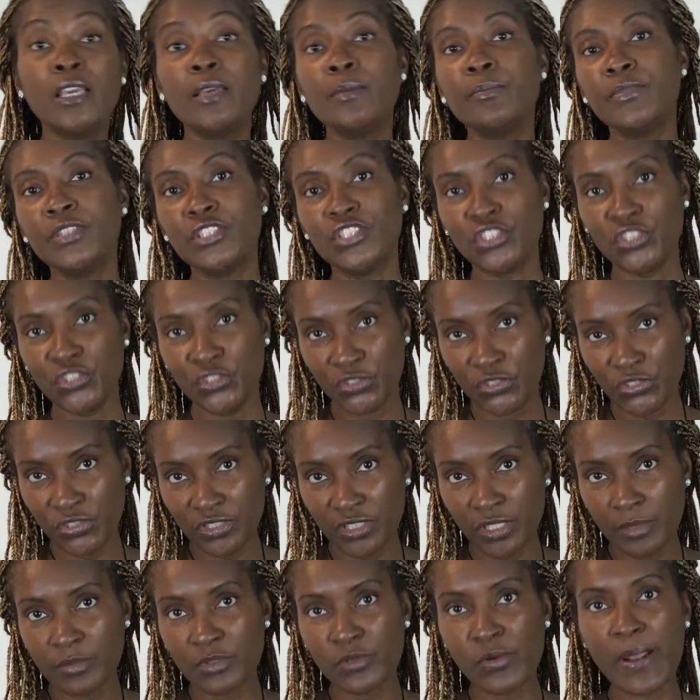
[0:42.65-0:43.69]
be sure to
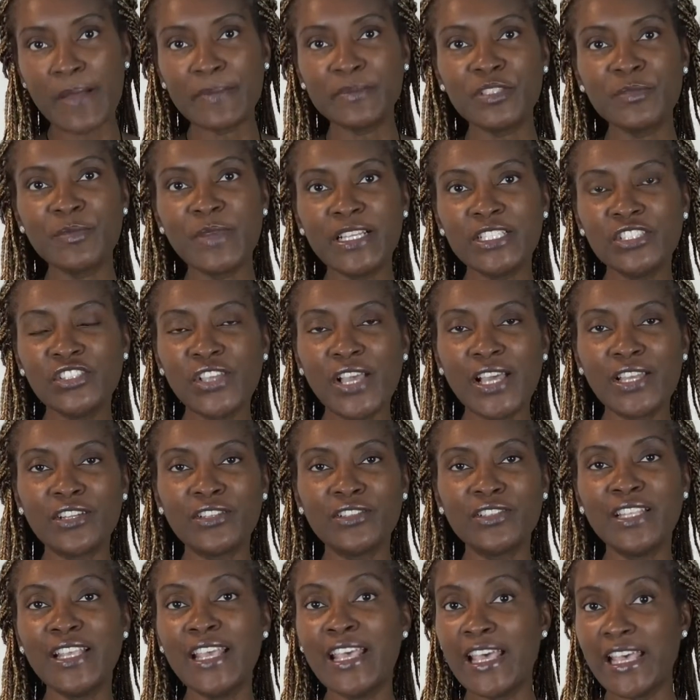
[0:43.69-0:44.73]
subscribe to my
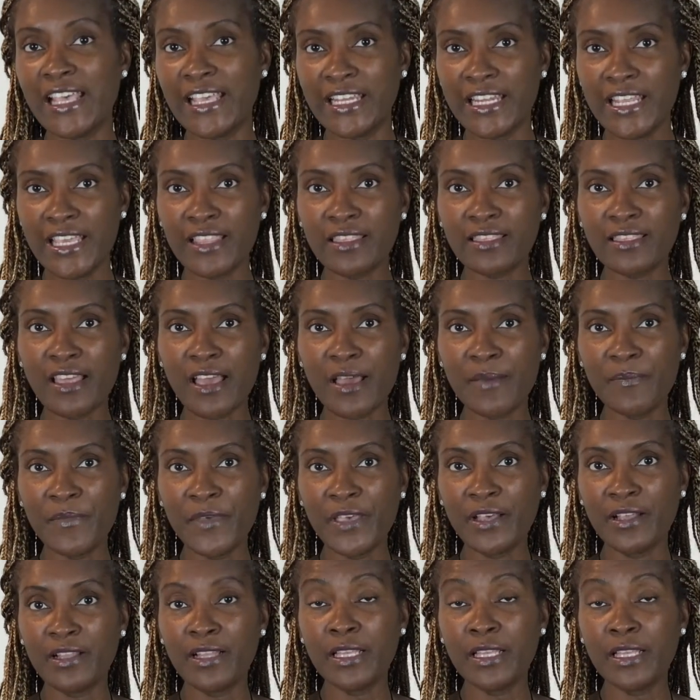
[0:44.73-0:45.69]
channel and hit that bell,